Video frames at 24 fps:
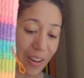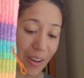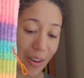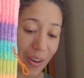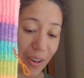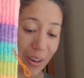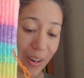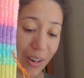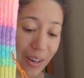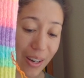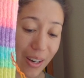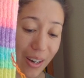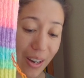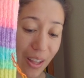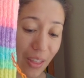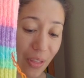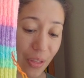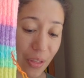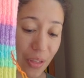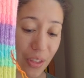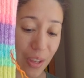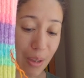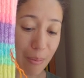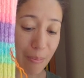are
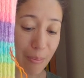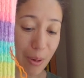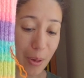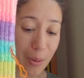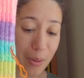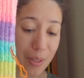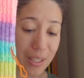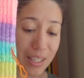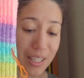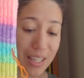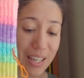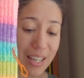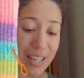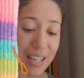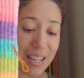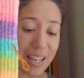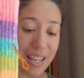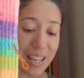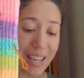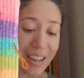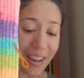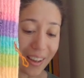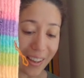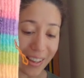the most
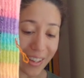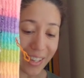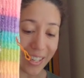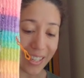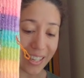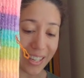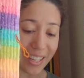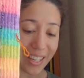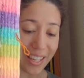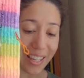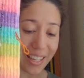neon